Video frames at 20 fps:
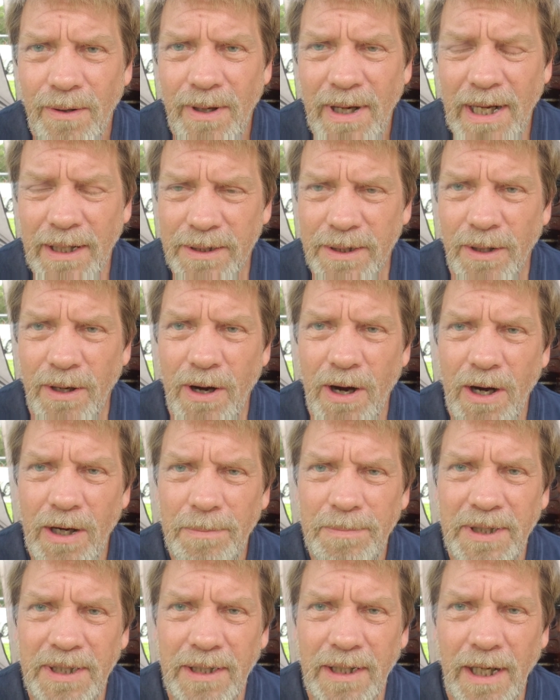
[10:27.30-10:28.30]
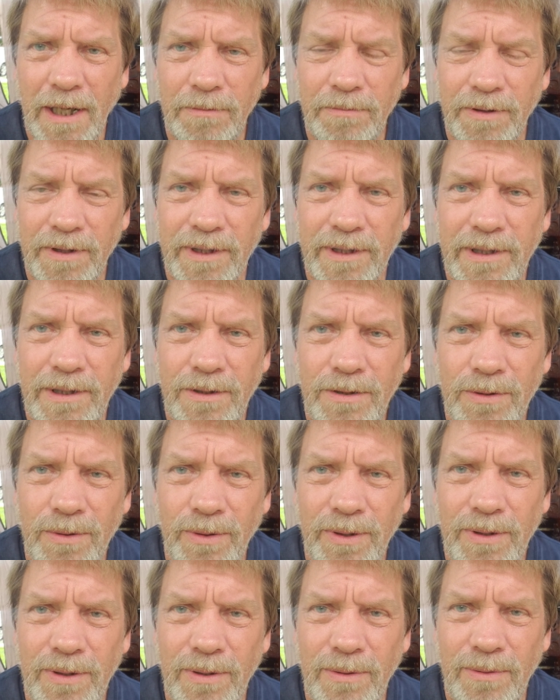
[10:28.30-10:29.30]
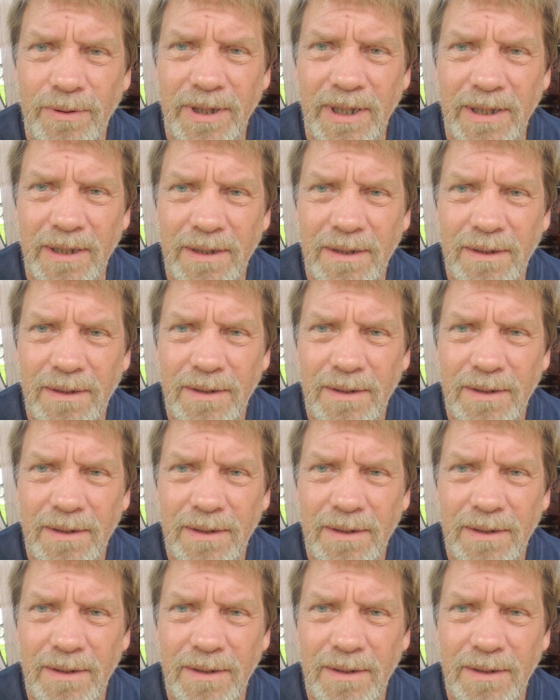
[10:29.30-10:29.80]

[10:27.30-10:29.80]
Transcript: as a hobby, I really enjoyed doing it.